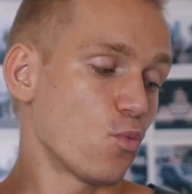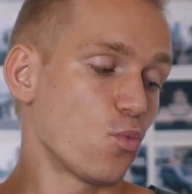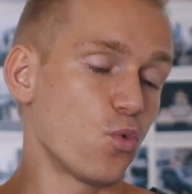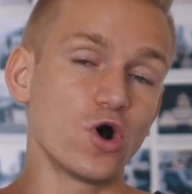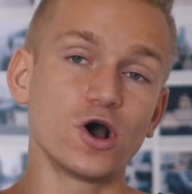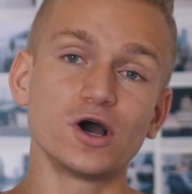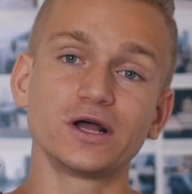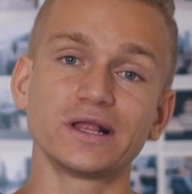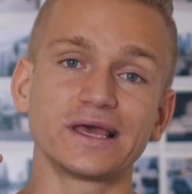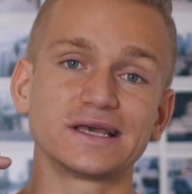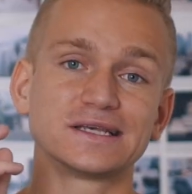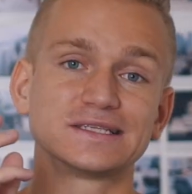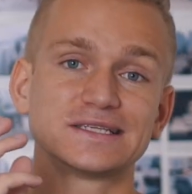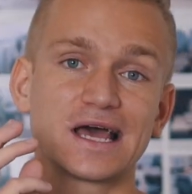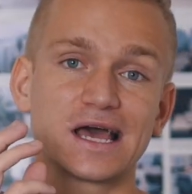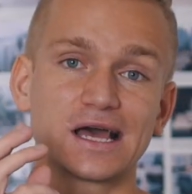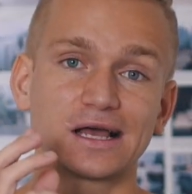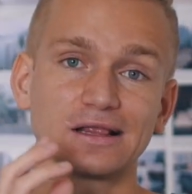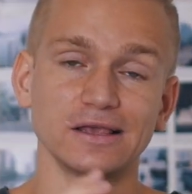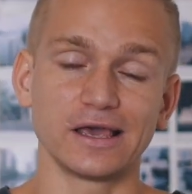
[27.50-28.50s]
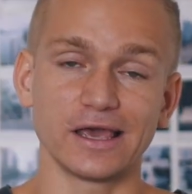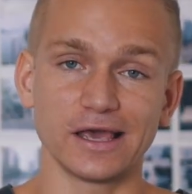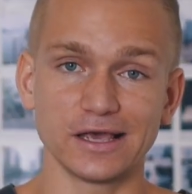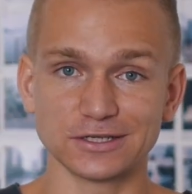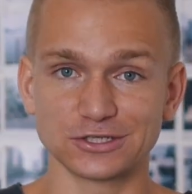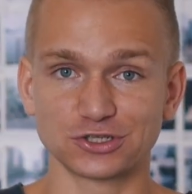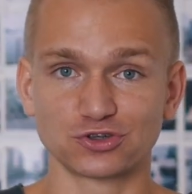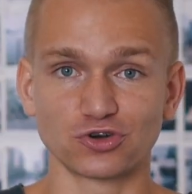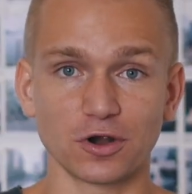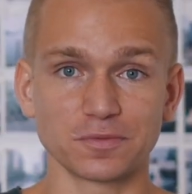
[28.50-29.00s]
what exactly
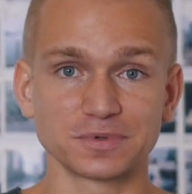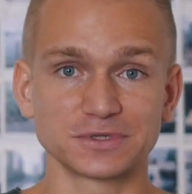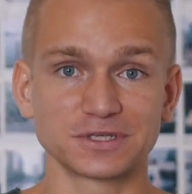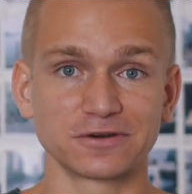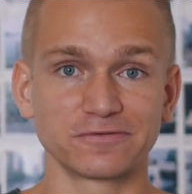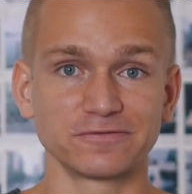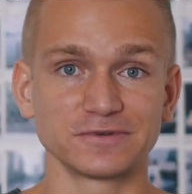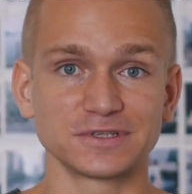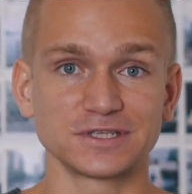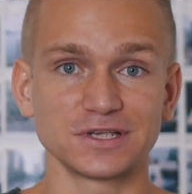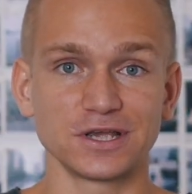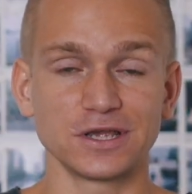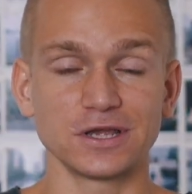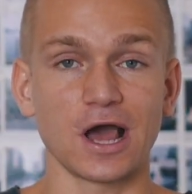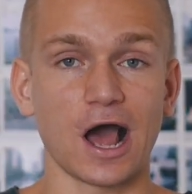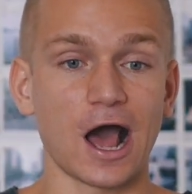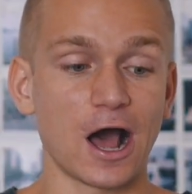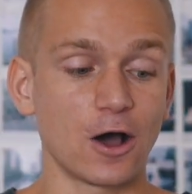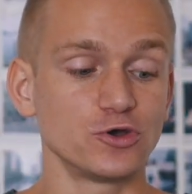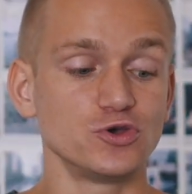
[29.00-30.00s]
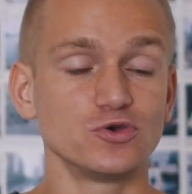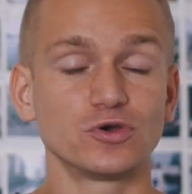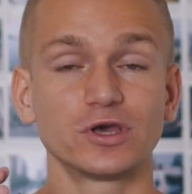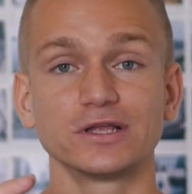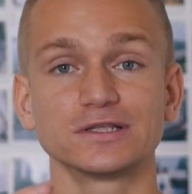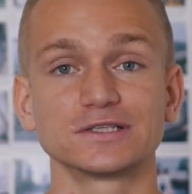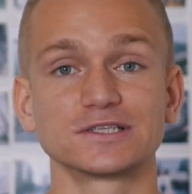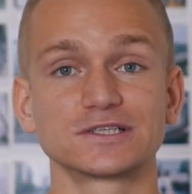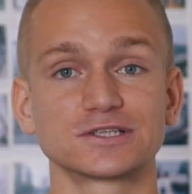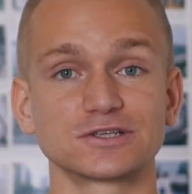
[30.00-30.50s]
is drop servicing, how you
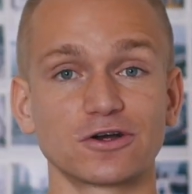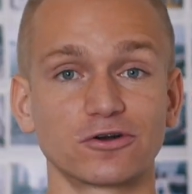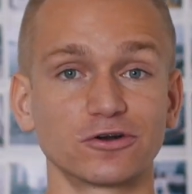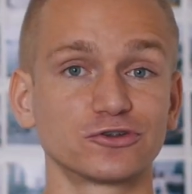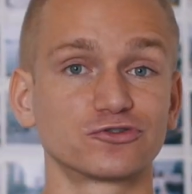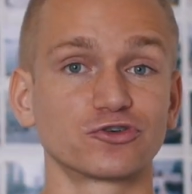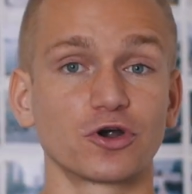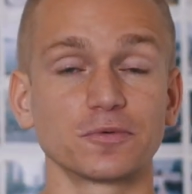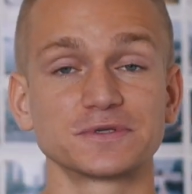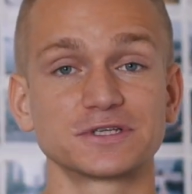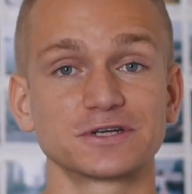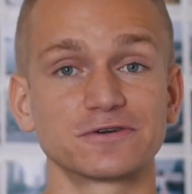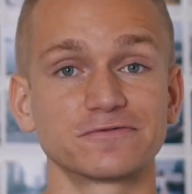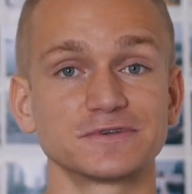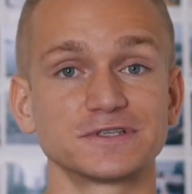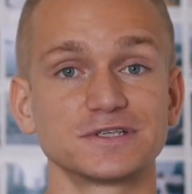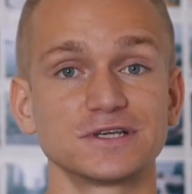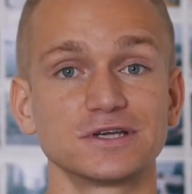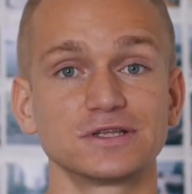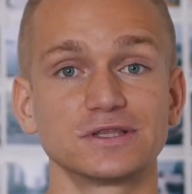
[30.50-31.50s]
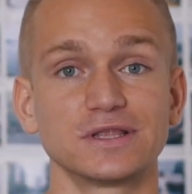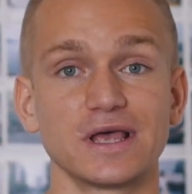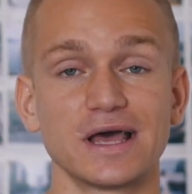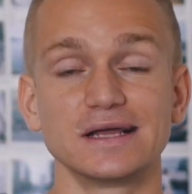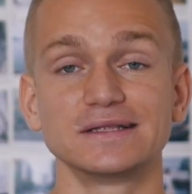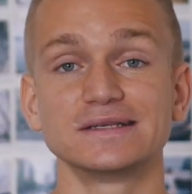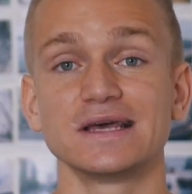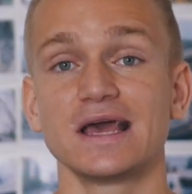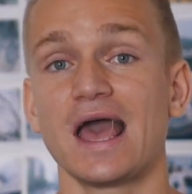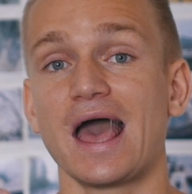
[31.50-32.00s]
can start drop servicing
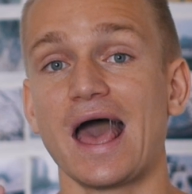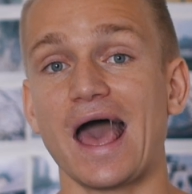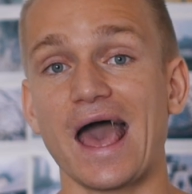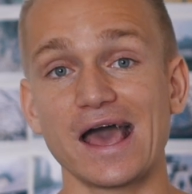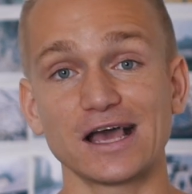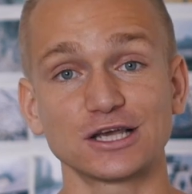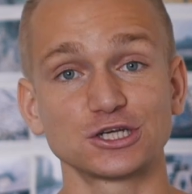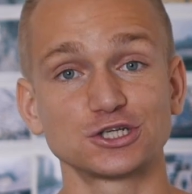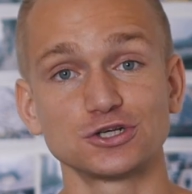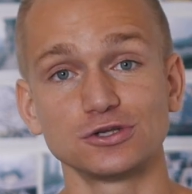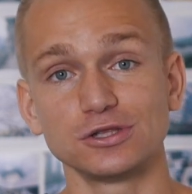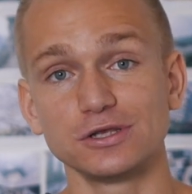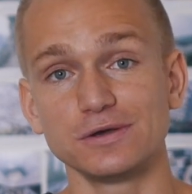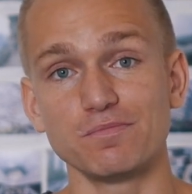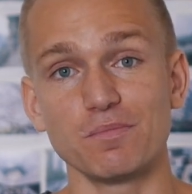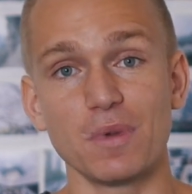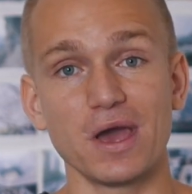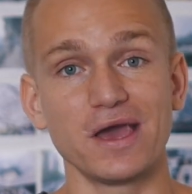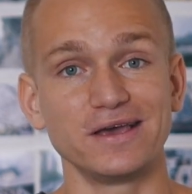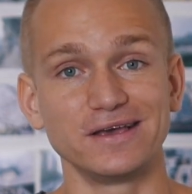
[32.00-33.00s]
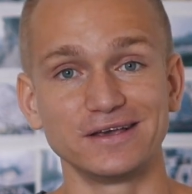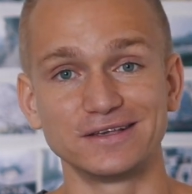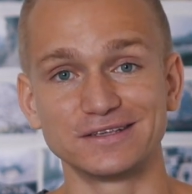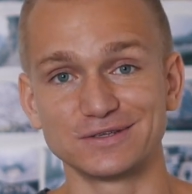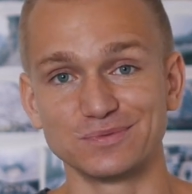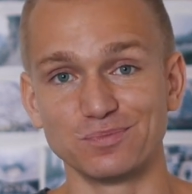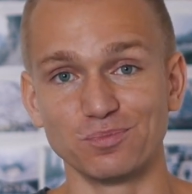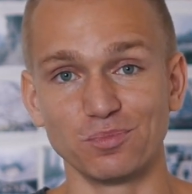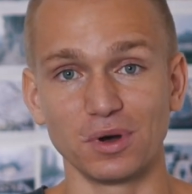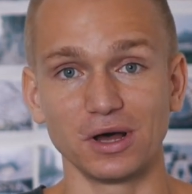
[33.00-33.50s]
that actually
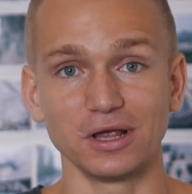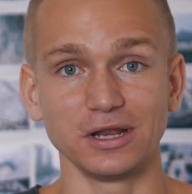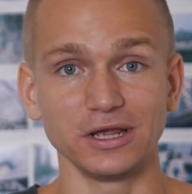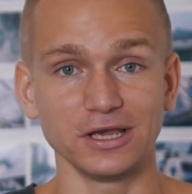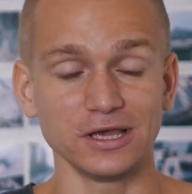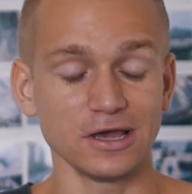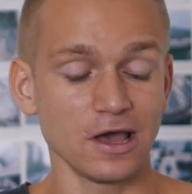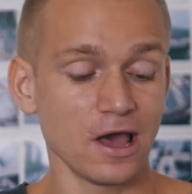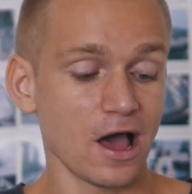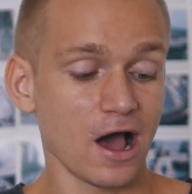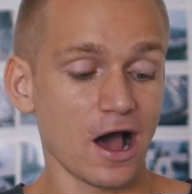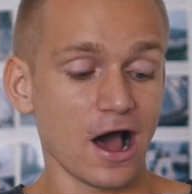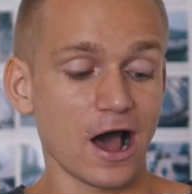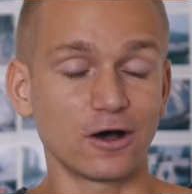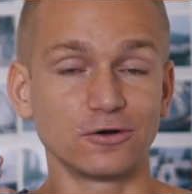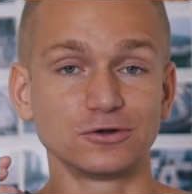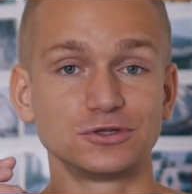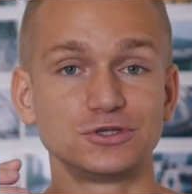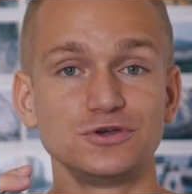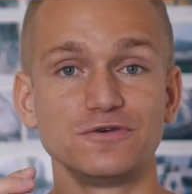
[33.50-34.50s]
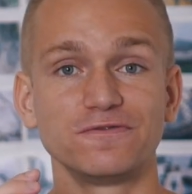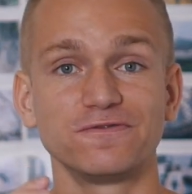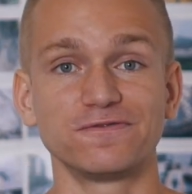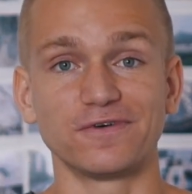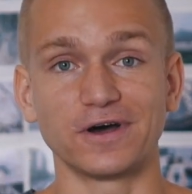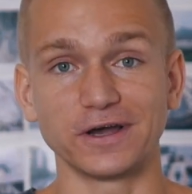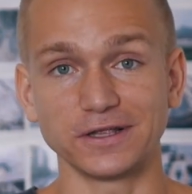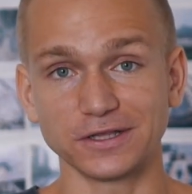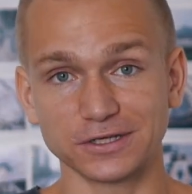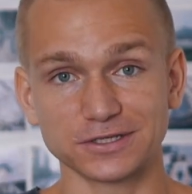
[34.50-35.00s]
makes money, how to
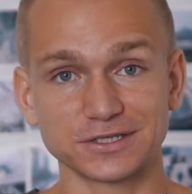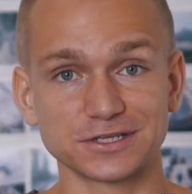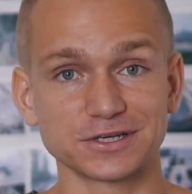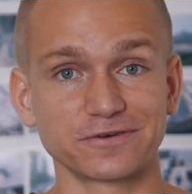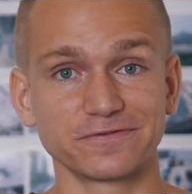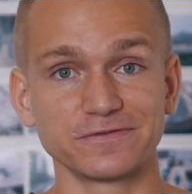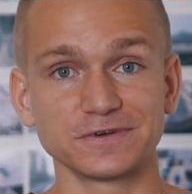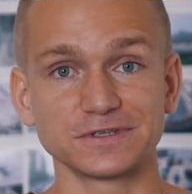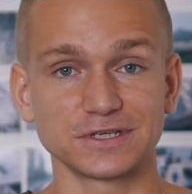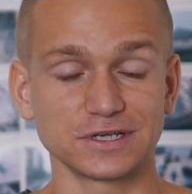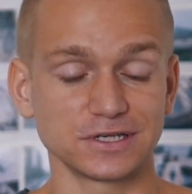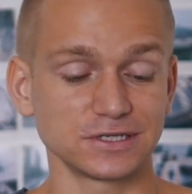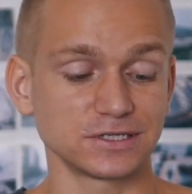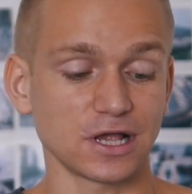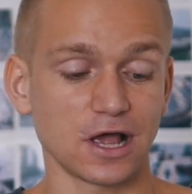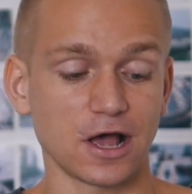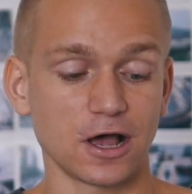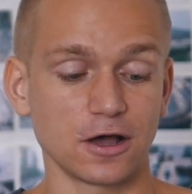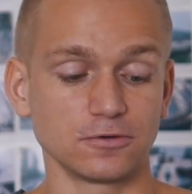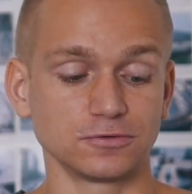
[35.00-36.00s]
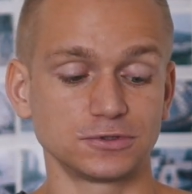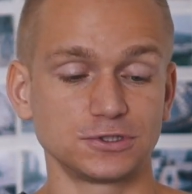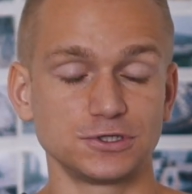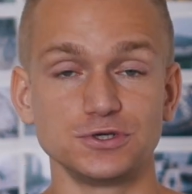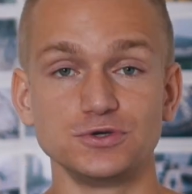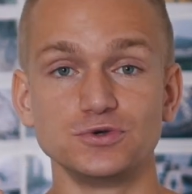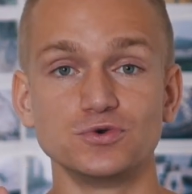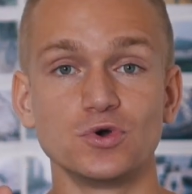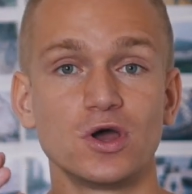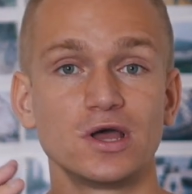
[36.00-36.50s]
find good services, how
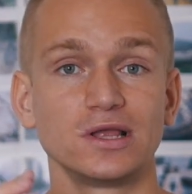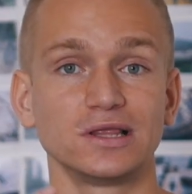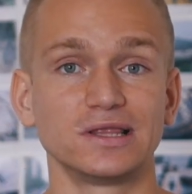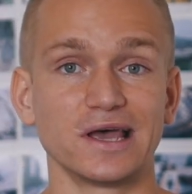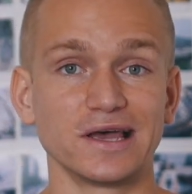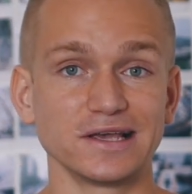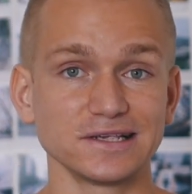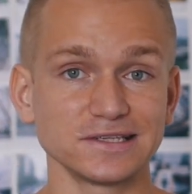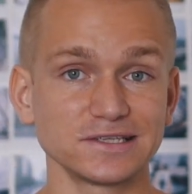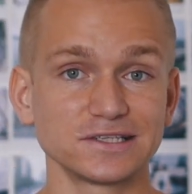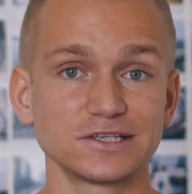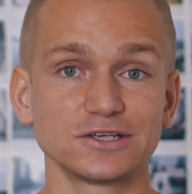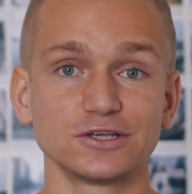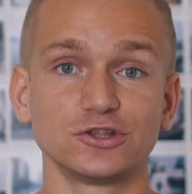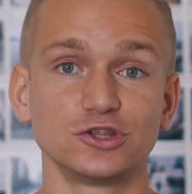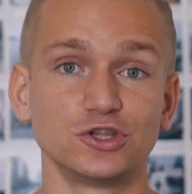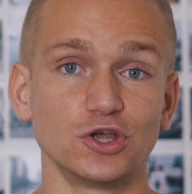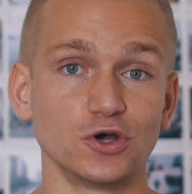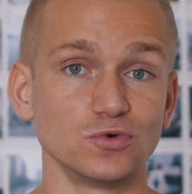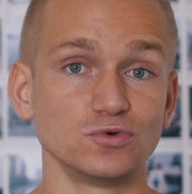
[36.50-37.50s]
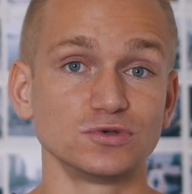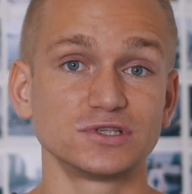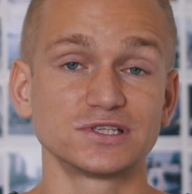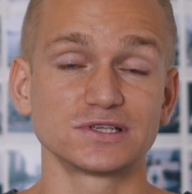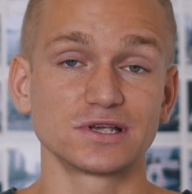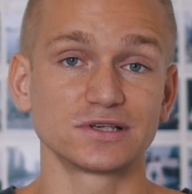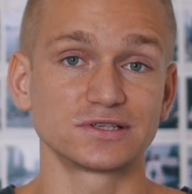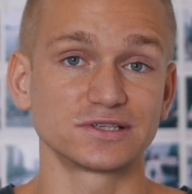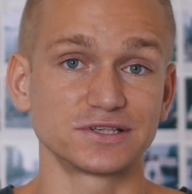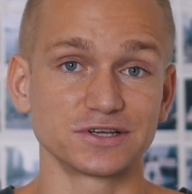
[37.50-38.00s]
to test
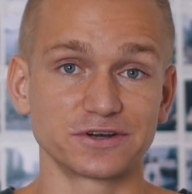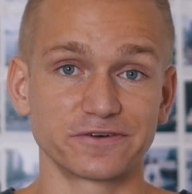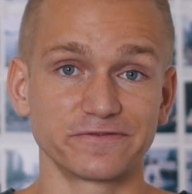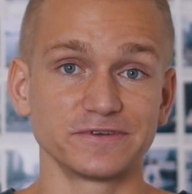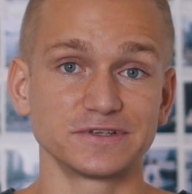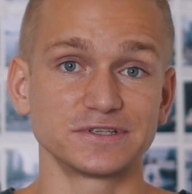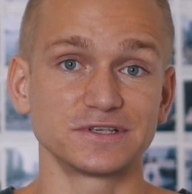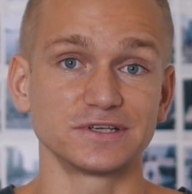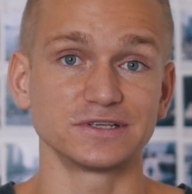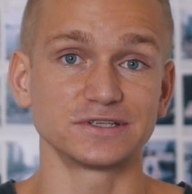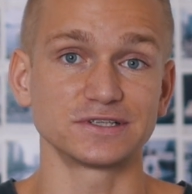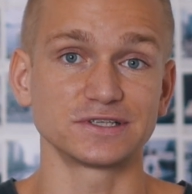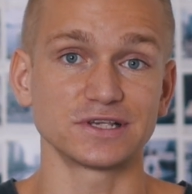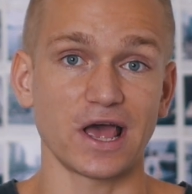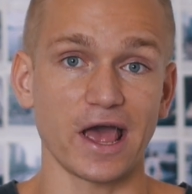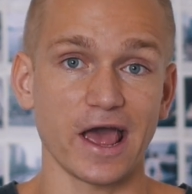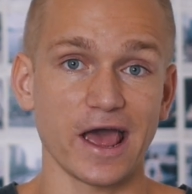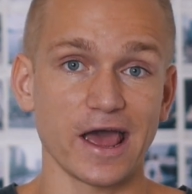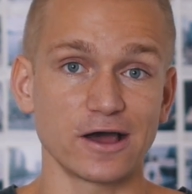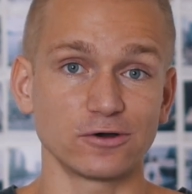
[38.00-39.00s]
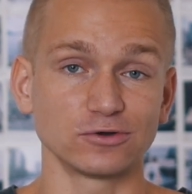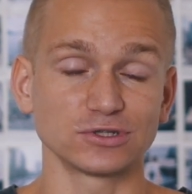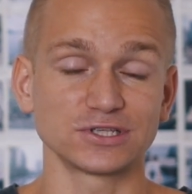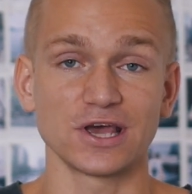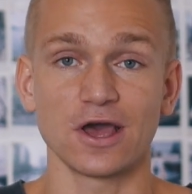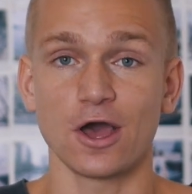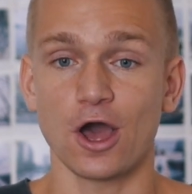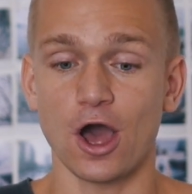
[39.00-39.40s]
those services out,